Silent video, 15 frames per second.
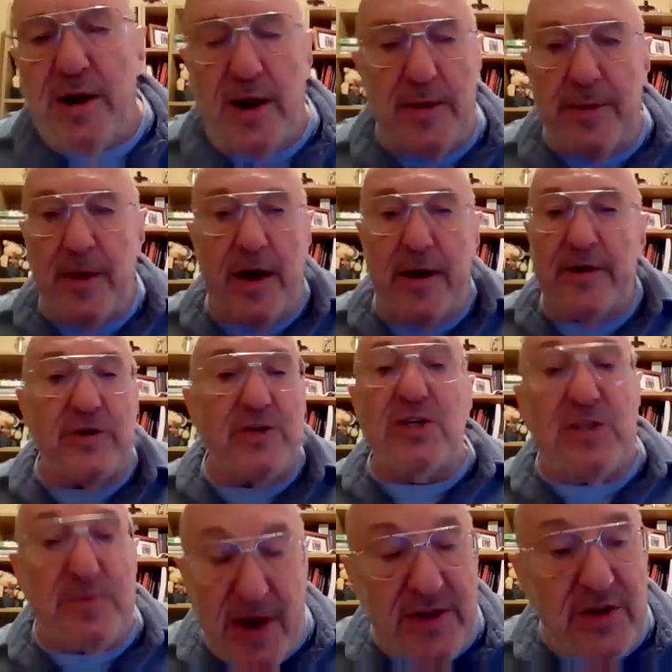I
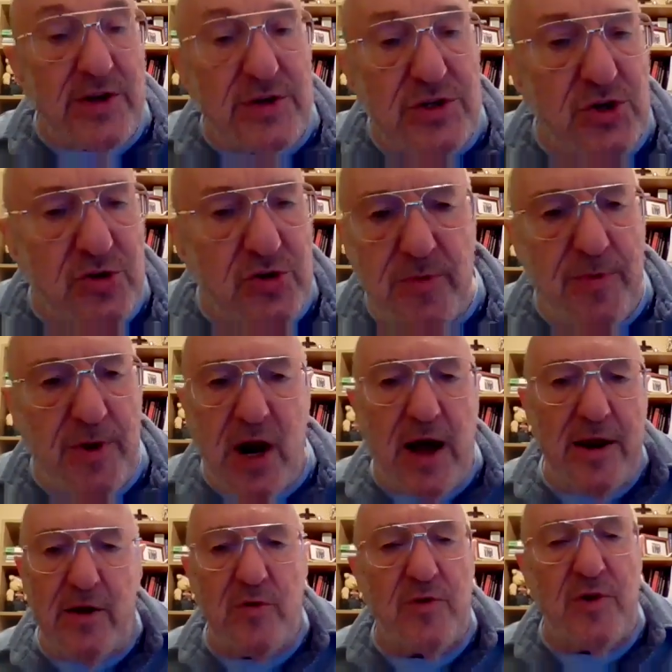suspect it is true, but I
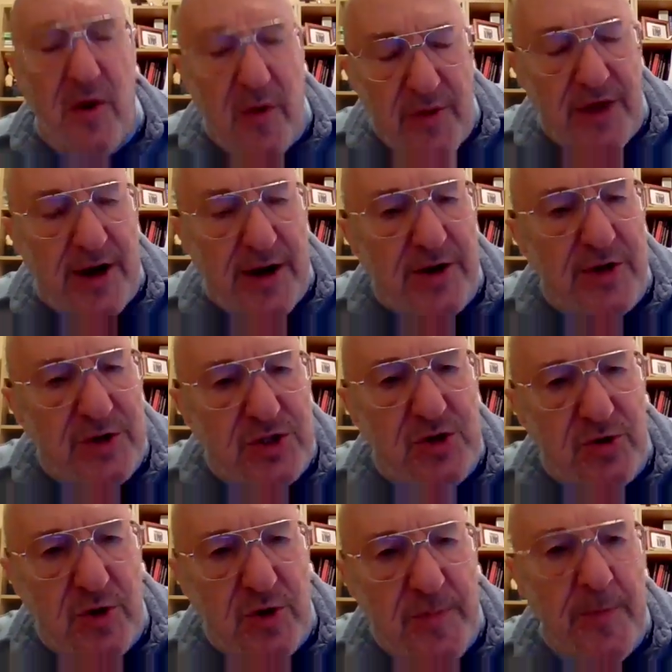don't know that it is
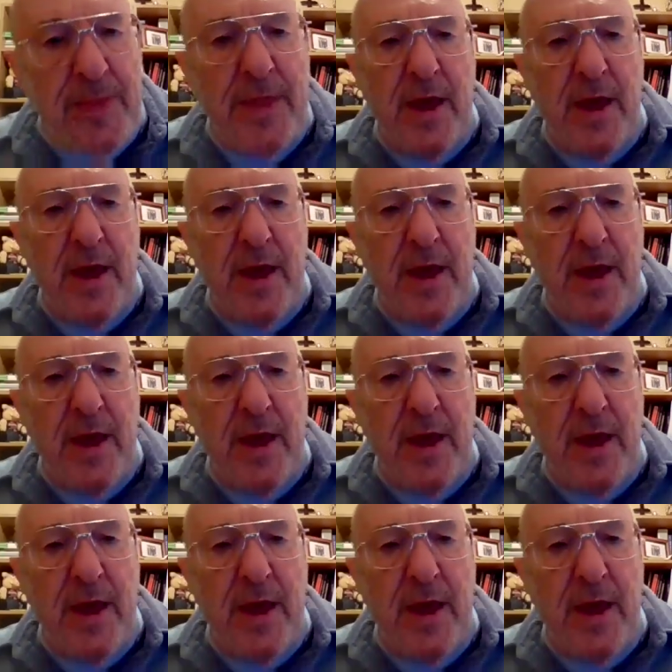true.